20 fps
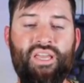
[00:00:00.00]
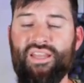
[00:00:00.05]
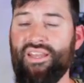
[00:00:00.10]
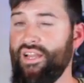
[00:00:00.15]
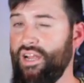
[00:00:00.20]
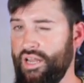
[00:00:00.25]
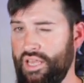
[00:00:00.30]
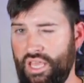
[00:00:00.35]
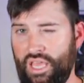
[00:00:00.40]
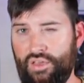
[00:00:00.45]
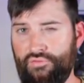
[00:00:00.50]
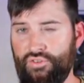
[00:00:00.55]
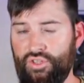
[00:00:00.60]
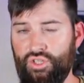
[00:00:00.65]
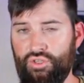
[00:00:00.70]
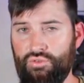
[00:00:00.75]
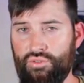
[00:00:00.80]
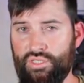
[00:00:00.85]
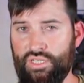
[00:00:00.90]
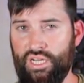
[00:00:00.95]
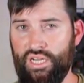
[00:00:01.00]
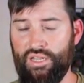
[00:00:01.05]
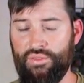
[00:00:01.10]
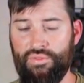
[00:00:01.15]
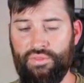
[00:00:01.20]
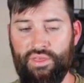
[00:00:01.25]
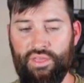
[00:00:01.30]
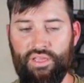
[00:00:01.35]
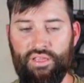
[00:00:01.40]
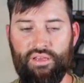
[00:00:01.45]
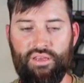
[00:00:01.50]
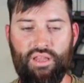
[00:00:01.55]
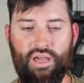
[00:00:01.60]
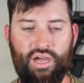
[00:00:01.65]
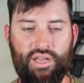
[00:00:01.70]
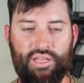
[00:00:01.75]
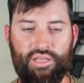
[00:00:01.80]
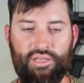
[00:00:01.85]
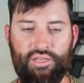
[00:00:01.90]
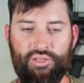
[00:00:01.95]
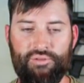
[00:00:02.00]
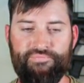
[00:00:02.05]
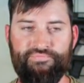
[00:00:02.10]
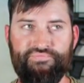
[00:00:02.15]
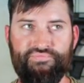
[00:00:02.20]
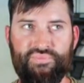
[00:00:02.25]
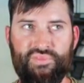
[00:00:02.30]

Not a heavy use kind of thing. Not a,